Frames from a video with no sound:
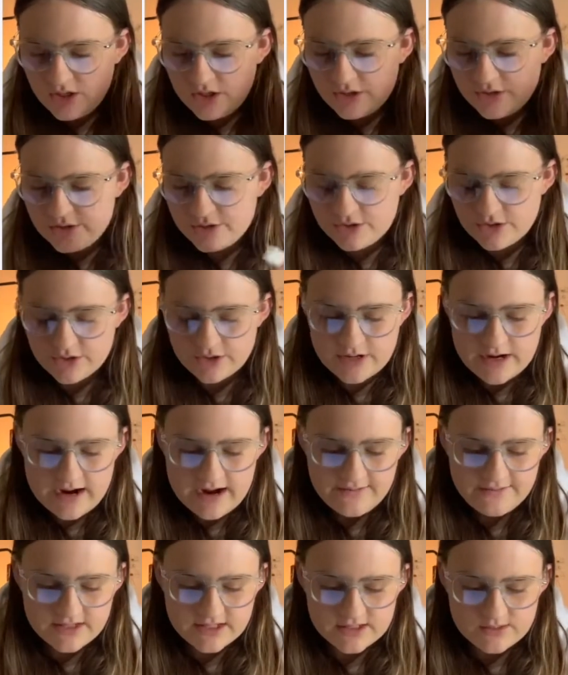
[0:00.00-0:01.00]
So I
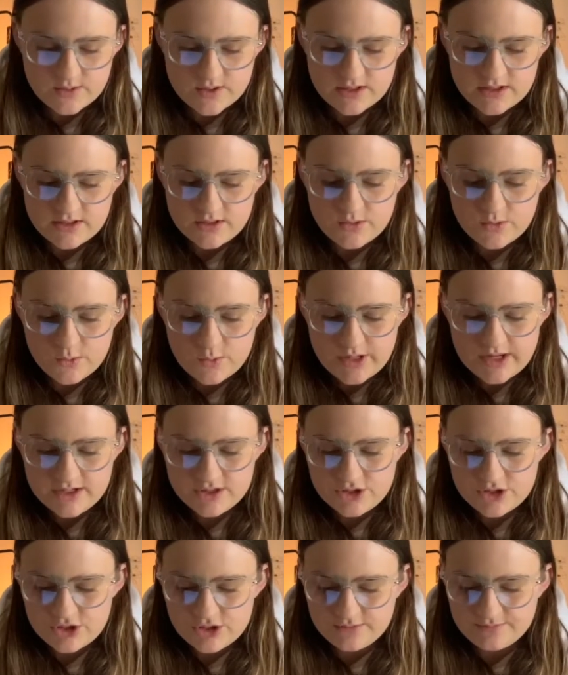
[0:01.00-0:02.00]
have this one,
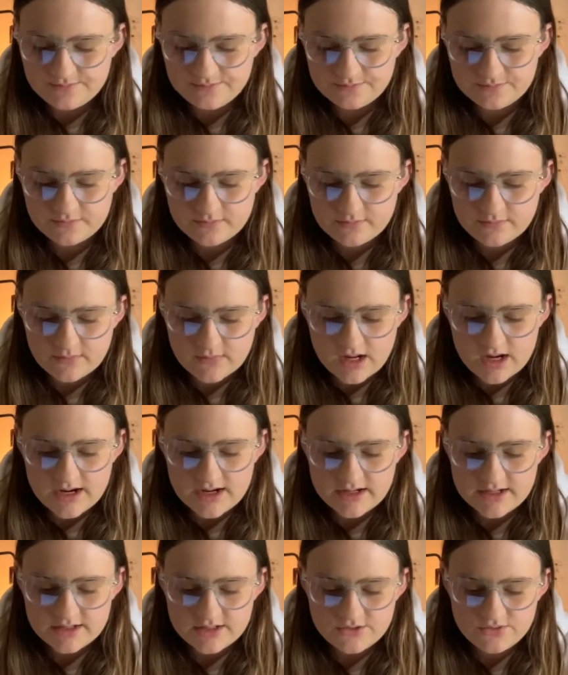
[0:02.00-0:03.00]
which
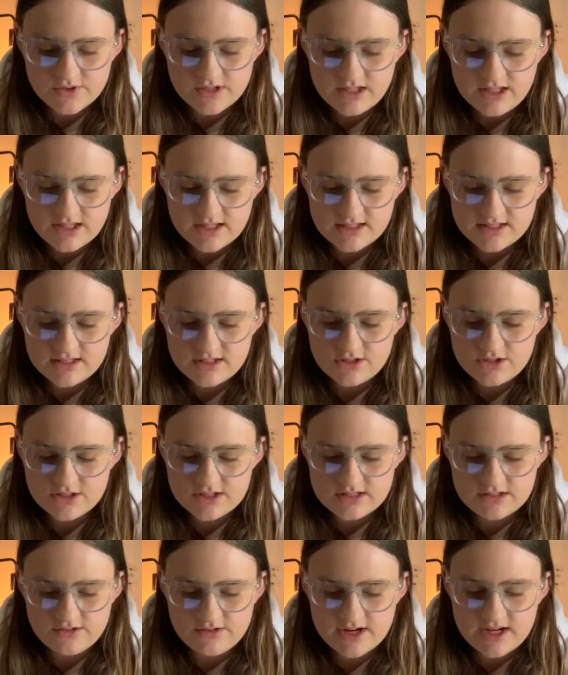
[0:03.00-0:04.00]
it's really easy. You
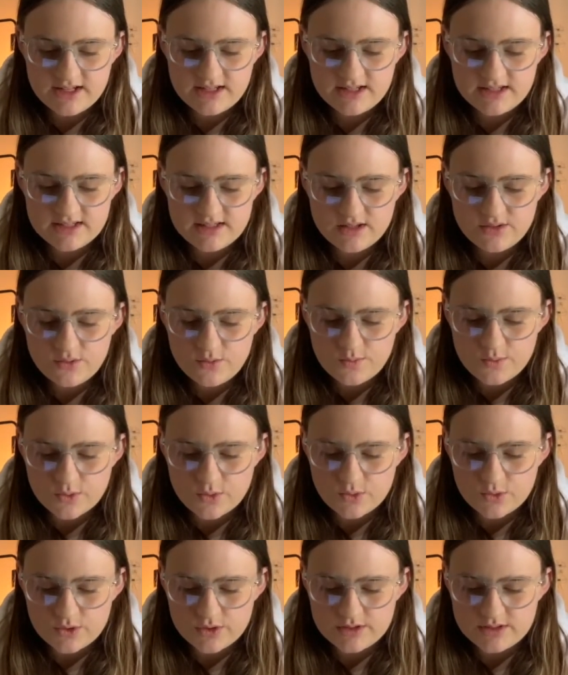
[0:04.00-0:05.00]
just create these little
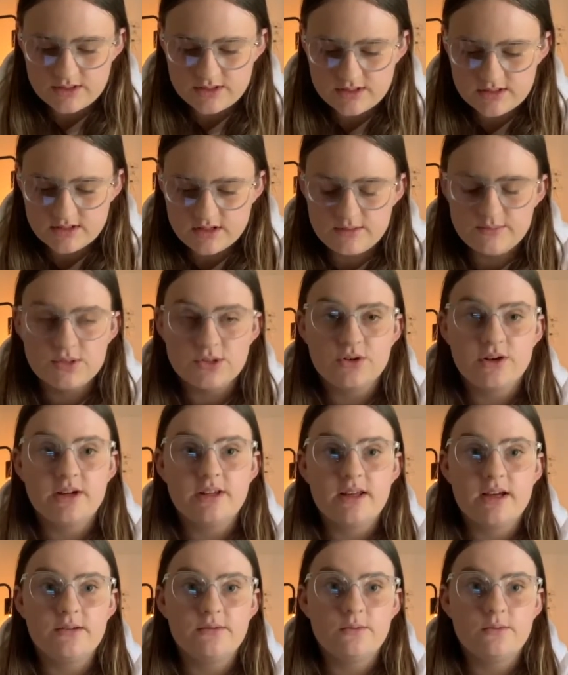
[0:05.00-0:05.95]
boards. I'm sorry, that